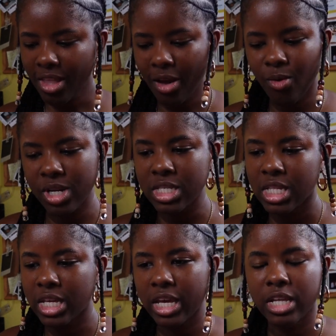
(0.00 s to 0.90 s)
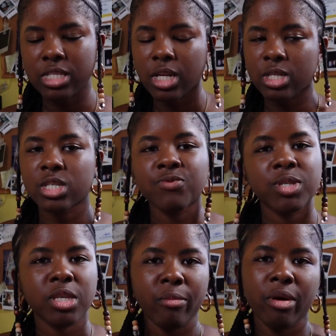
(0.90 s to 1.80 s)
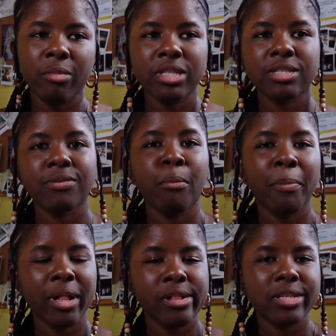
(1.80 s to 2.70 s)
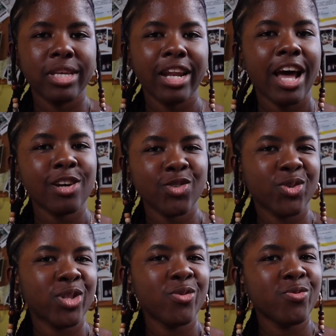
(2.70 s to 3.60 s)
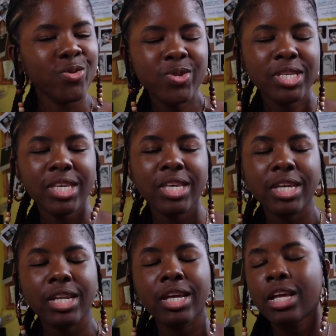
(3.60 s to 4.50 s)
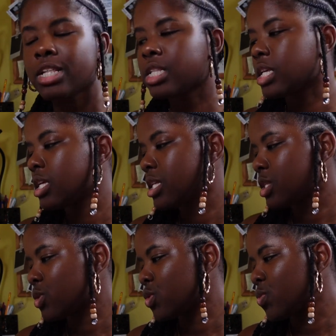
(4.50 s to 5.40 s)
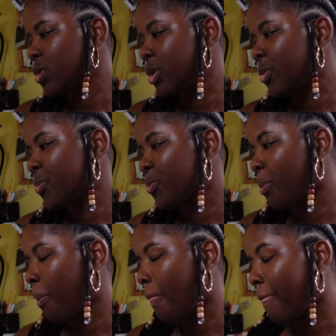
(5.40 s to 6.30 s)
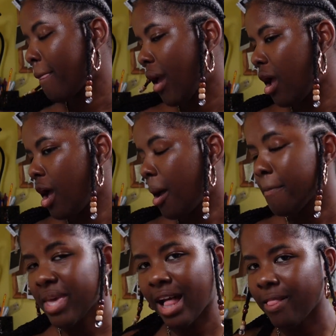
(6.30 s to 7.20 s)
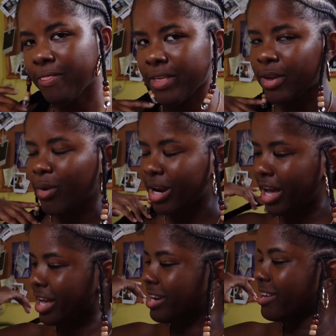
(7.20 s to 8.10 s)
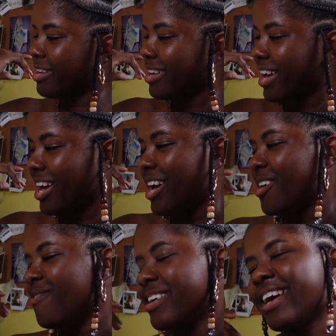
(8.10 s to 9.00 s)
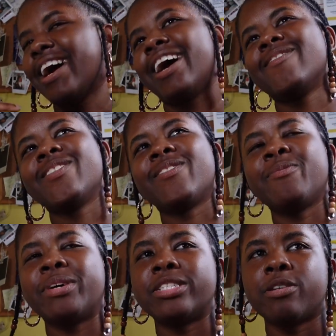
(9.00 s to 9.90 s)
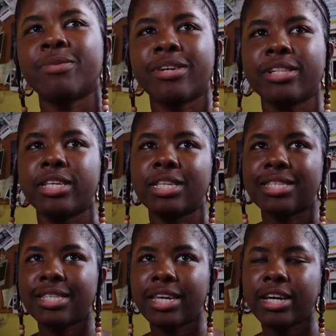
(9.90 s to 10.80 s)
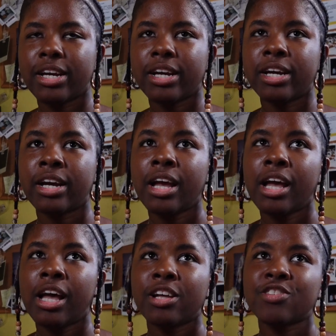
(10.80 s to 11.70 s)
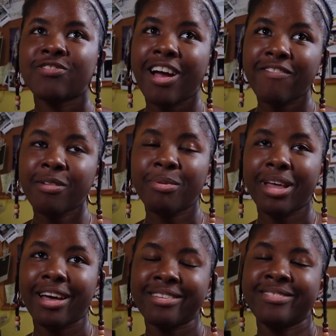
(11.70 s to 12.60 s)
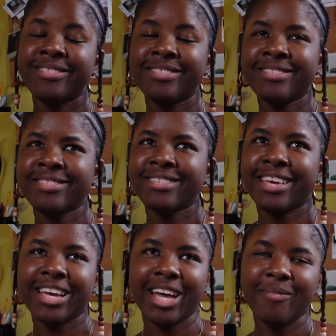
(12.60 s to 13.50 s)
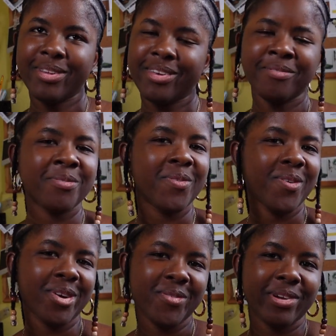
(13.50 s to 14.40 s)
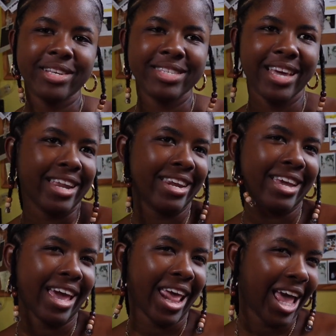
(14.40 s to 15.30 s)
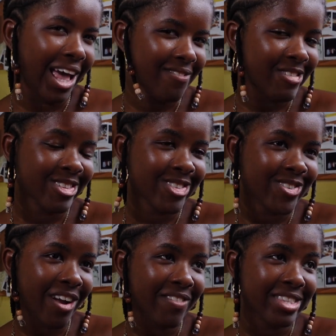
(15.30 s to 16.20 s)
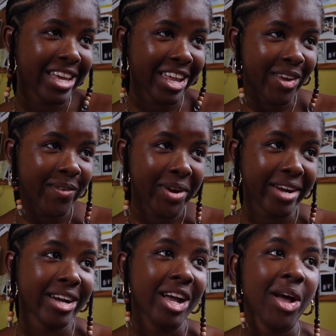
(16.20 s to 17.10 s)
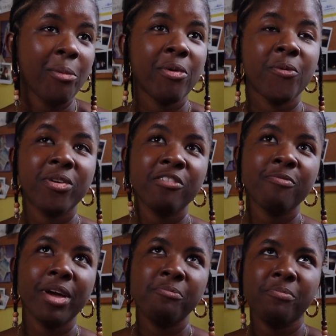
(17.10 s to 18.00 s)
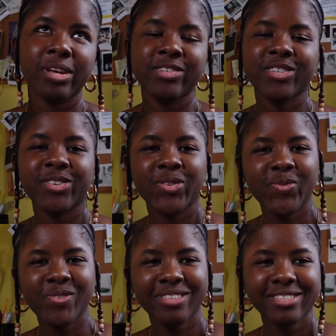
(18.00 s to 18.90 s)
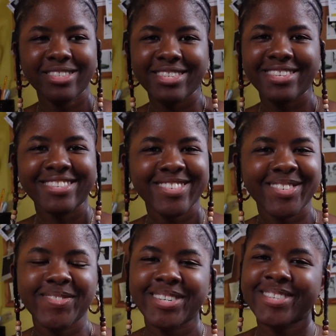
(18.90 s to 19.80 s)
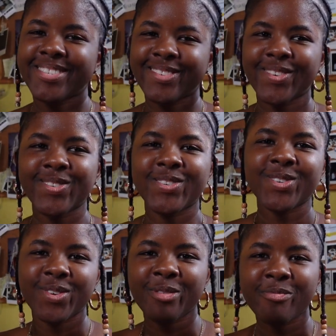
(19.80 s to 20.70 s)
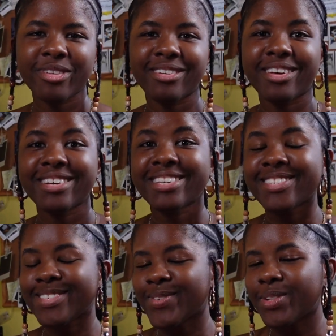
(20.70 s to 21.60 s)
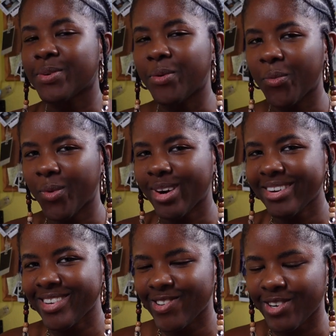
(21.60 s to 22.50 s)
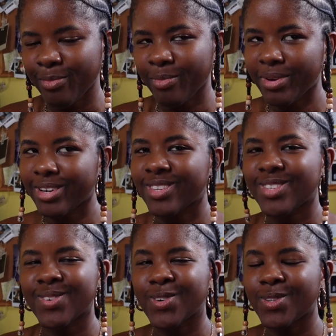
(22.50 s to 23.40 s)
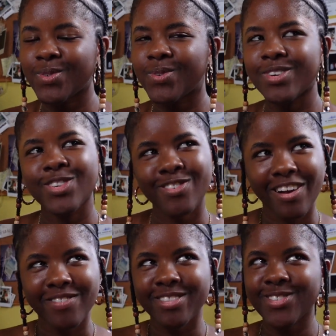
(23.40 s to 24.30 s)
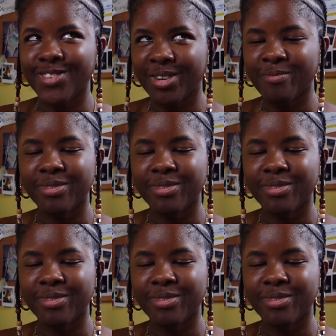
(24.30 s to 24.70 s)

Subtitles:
I want to see the gains, not just for summer, but to build an actual routine to, you know, be healthy and whatnot. But yeah, I really want to be a gym girly this year. Travel plans, I can't believe quarter one is ending and I haven't traveled anywhere, but one of my major goals is to do a solo trip, not a solo work trip, but a solo travel trip.